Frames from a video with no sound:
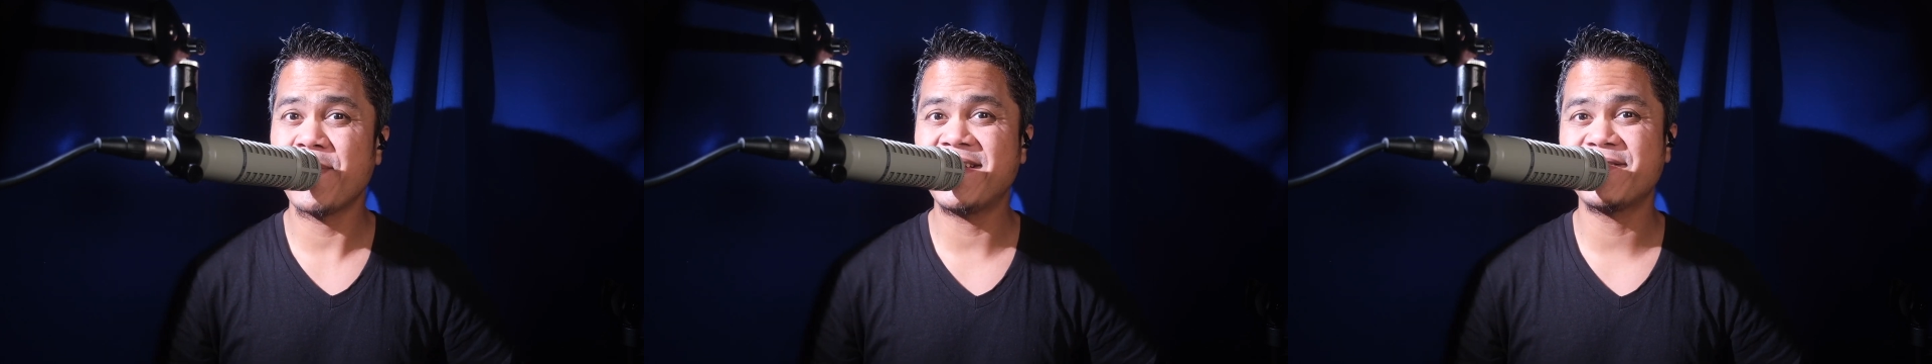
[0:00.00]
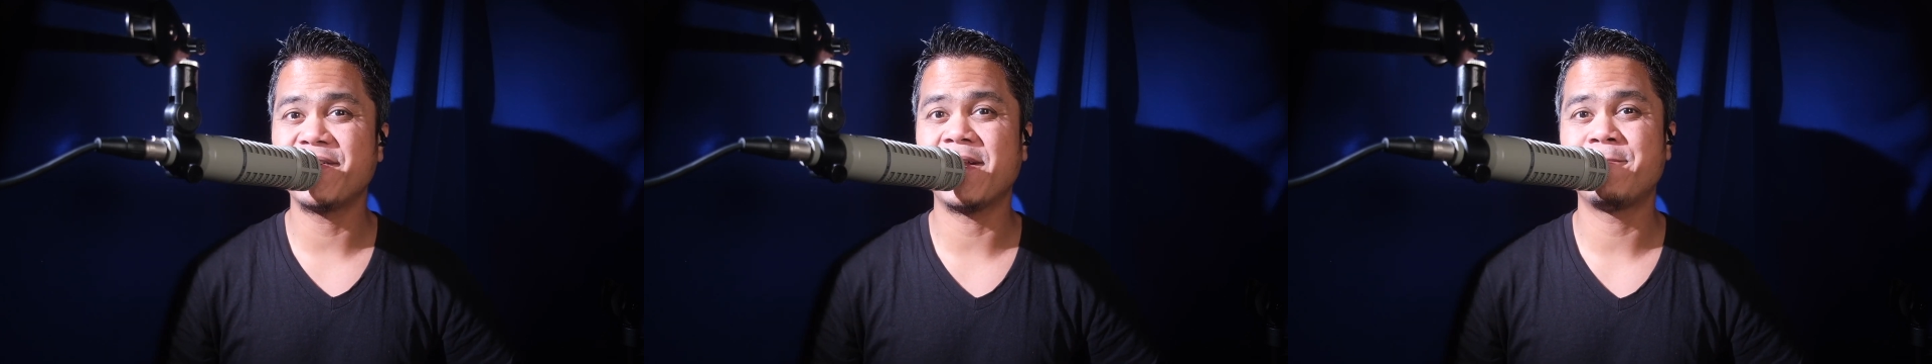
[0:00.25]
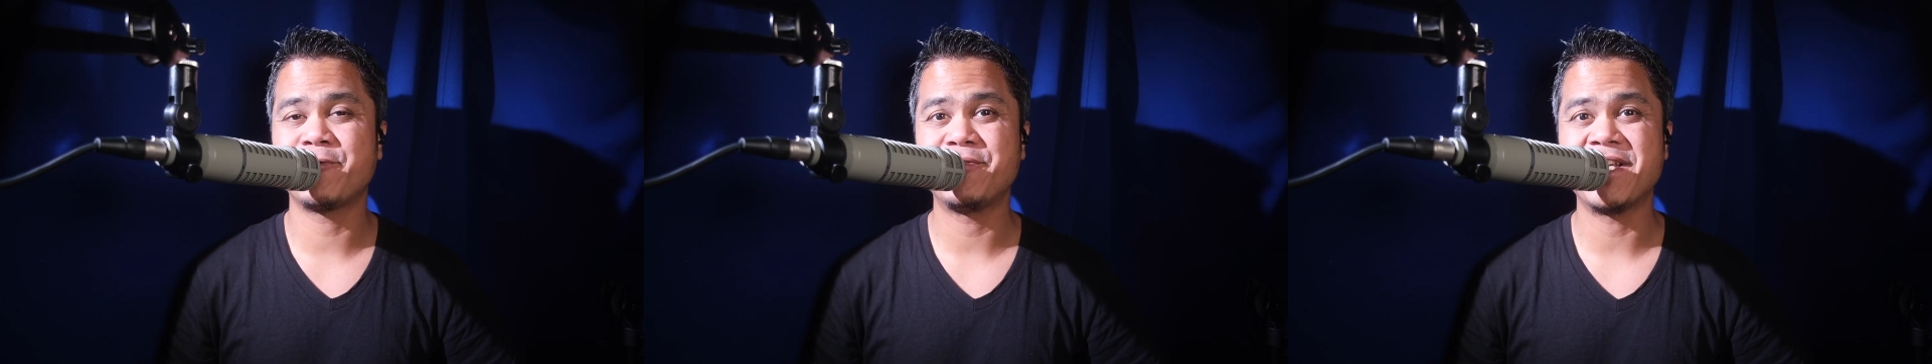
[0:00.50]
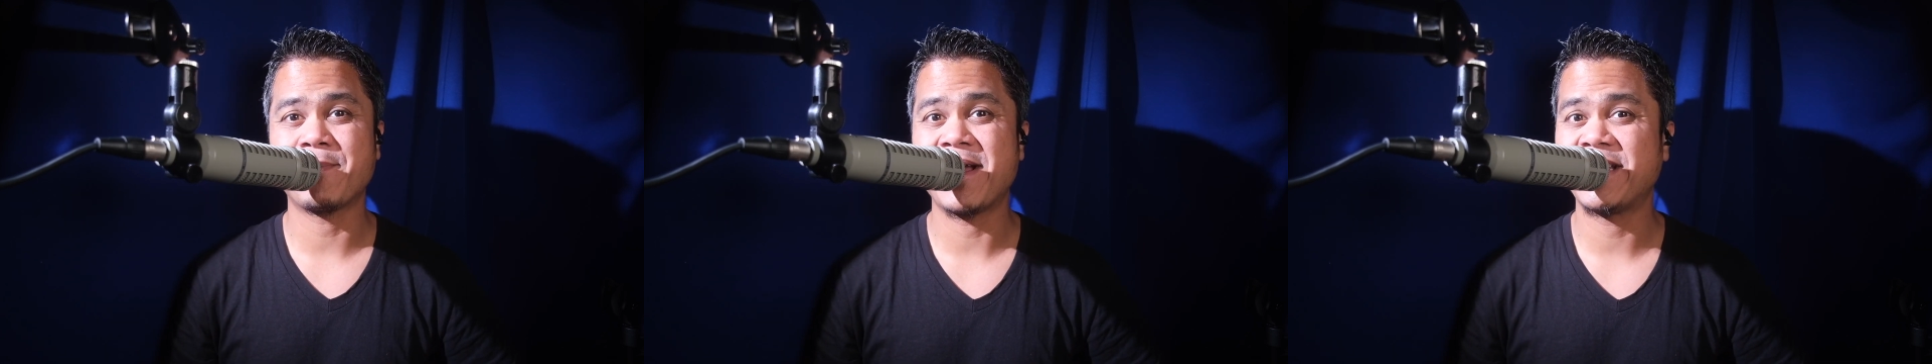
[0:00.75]
is not a
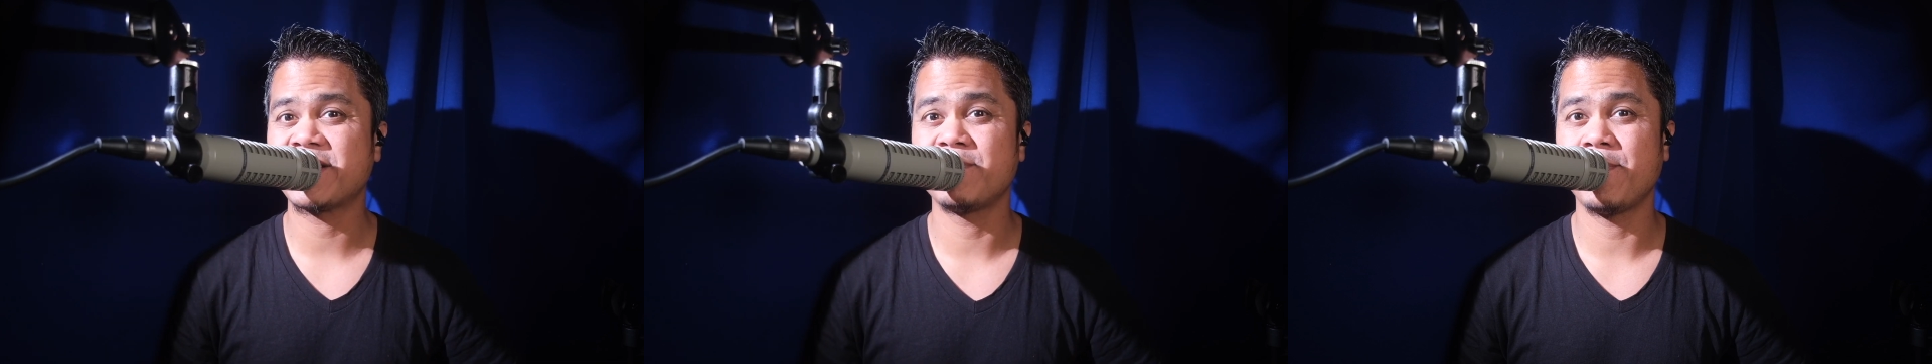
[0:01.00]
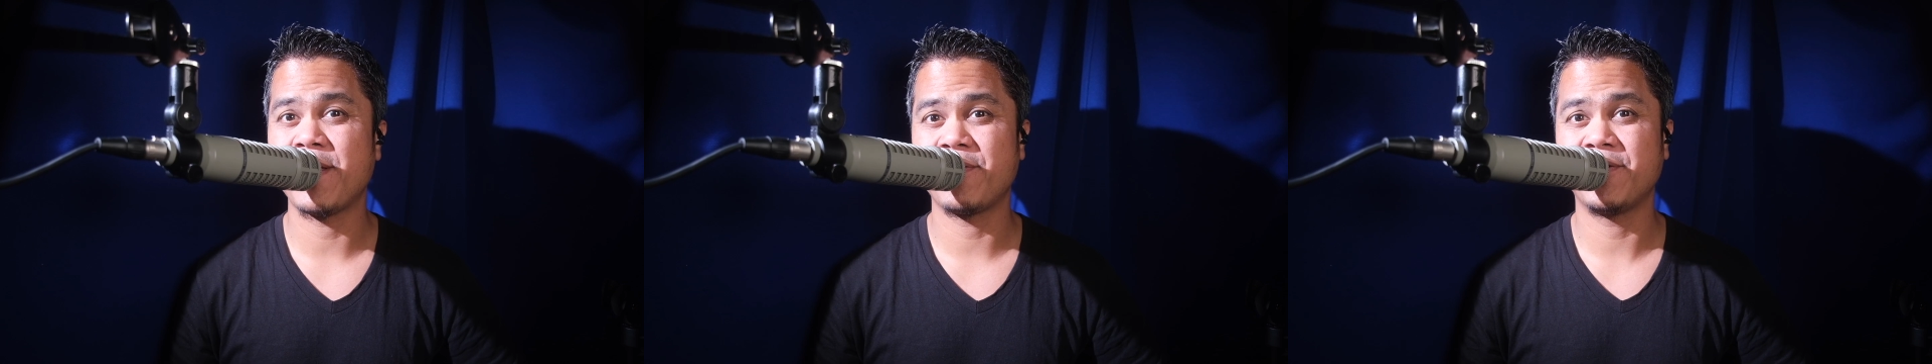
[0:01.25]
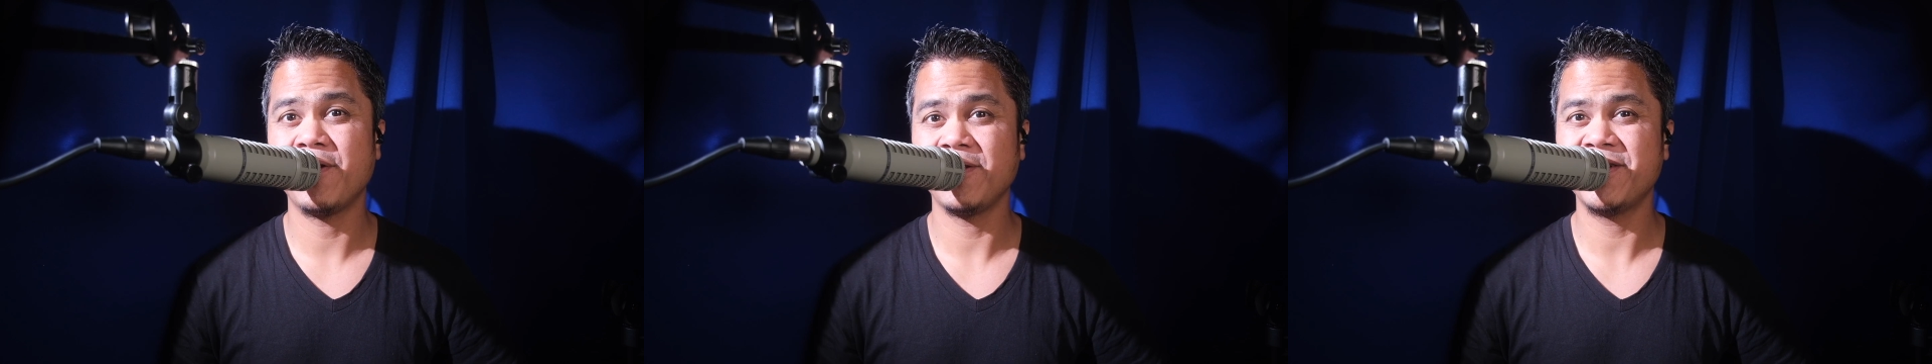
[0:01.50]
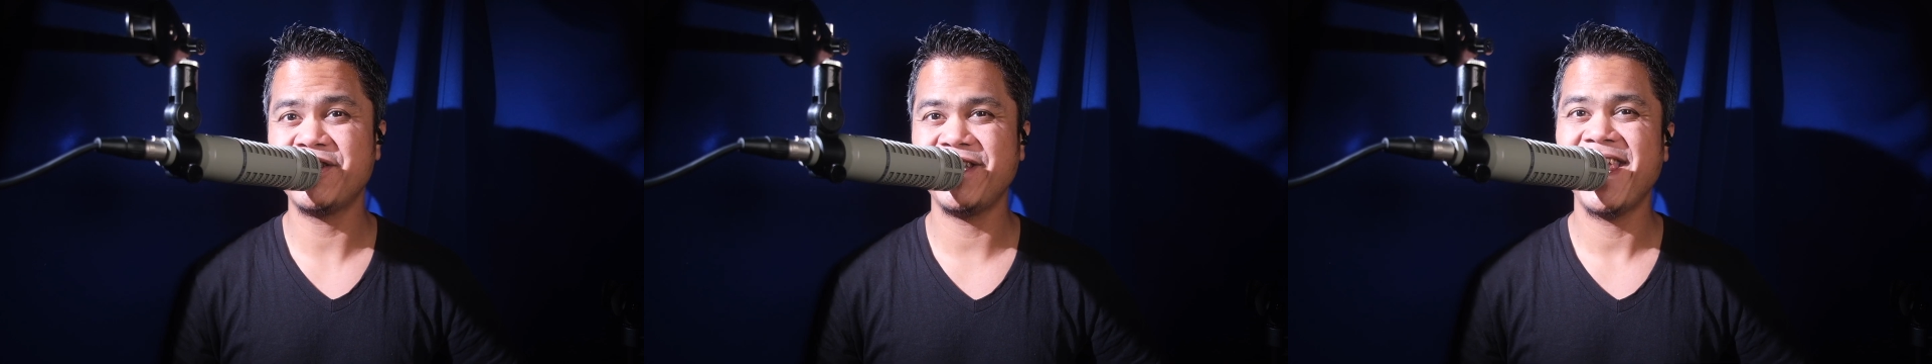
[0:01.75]
project management
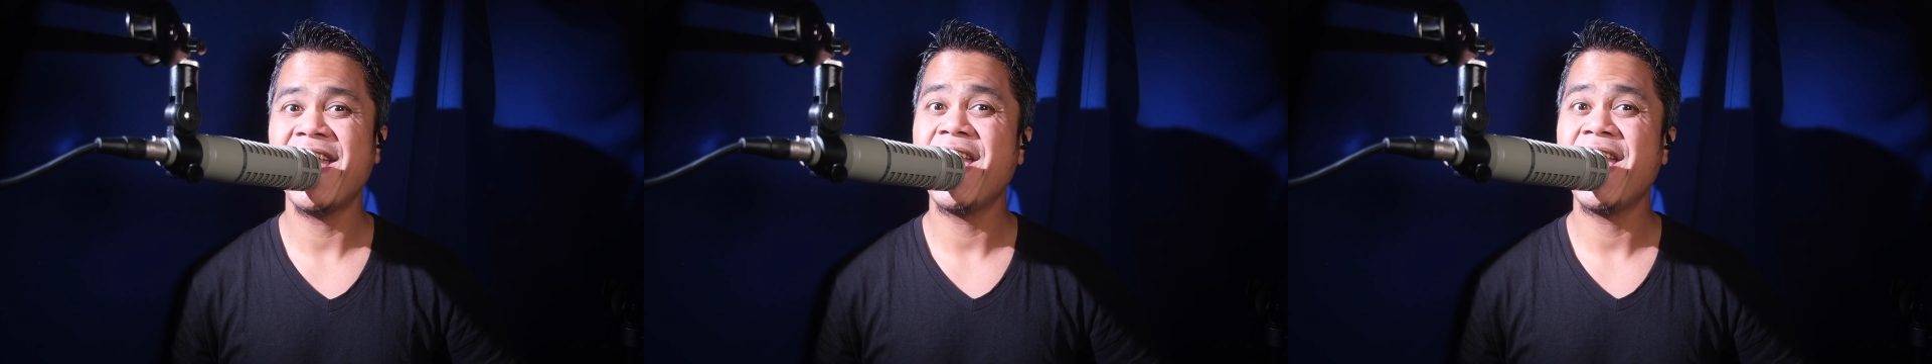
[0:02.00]
methodology.